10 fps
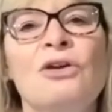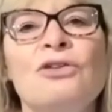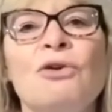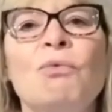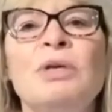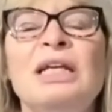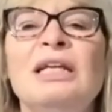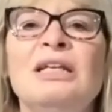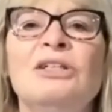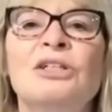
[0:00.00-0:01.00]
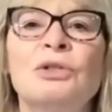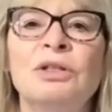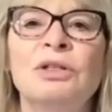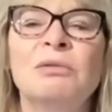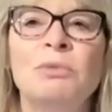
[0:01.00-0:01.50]
So we need to
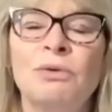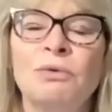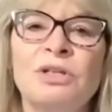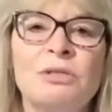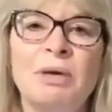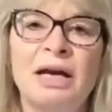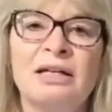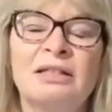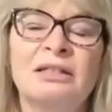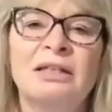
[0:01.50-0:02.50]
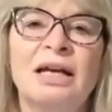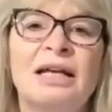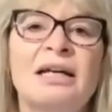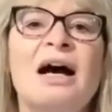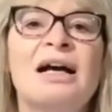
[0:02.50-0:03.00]
treat them with respect
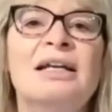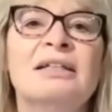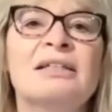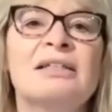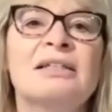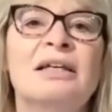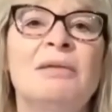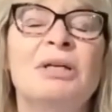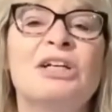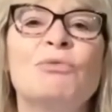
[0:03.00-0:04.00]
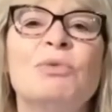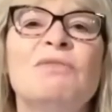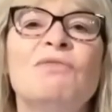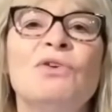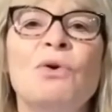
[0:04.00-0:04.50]
and kindness because we
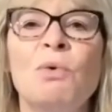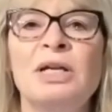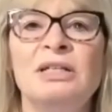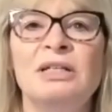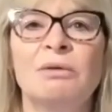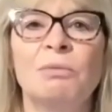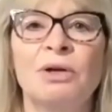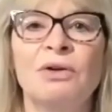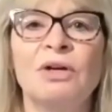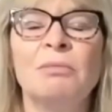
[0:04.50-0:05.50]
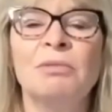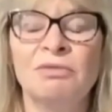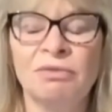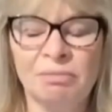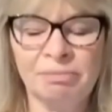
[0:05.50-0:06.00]
have no idea where they're
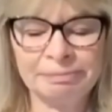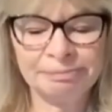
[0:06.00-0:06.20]
coming from.